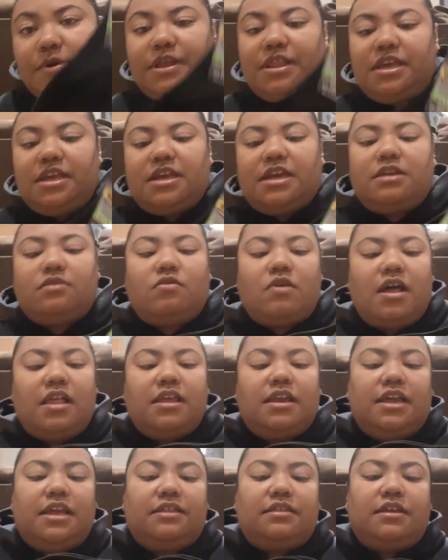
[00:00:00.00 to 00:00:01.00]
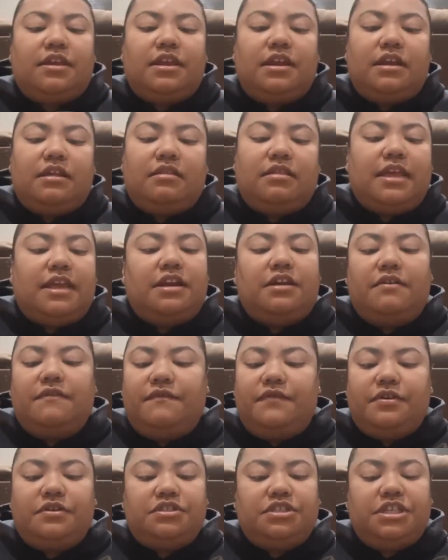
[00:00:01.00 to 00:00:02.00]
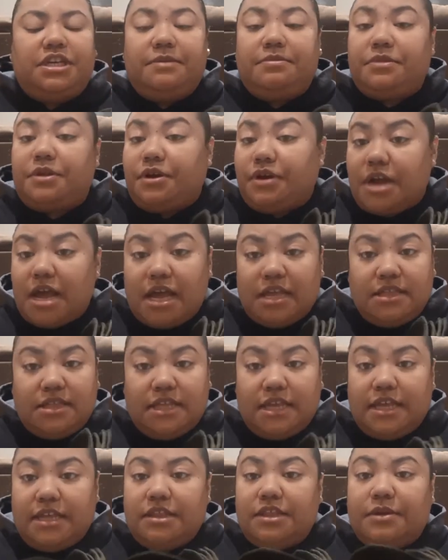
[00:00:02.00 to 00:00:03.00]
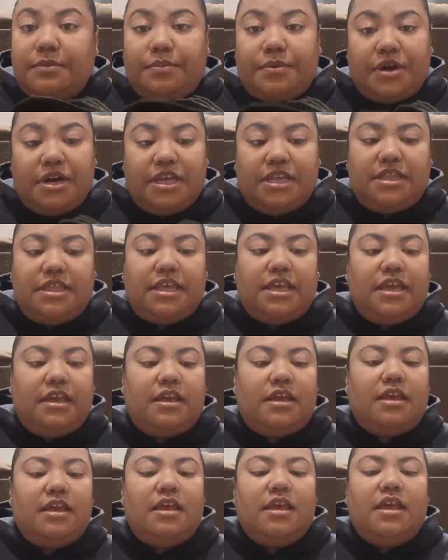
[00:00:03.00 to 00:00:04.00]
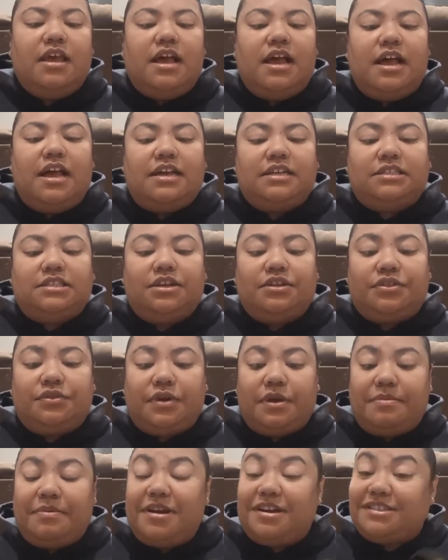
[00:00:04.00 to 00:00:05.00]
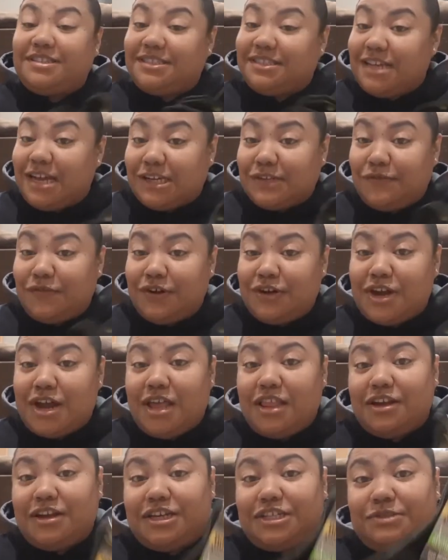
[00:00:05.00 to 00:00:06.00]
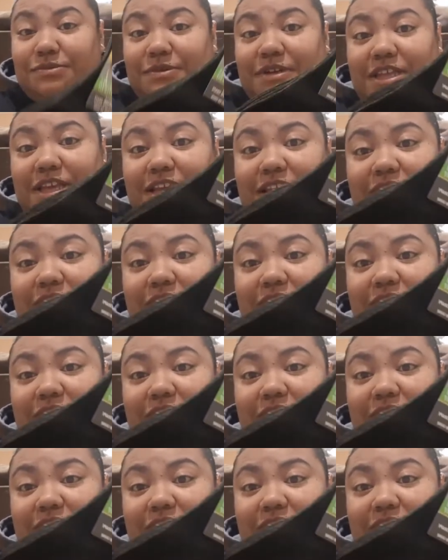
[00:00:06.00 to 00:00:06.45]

really good quality. They, they don't feel cheap. They're not thin. They're pretty thick. Uh, so three pairs of socks for a dollar is really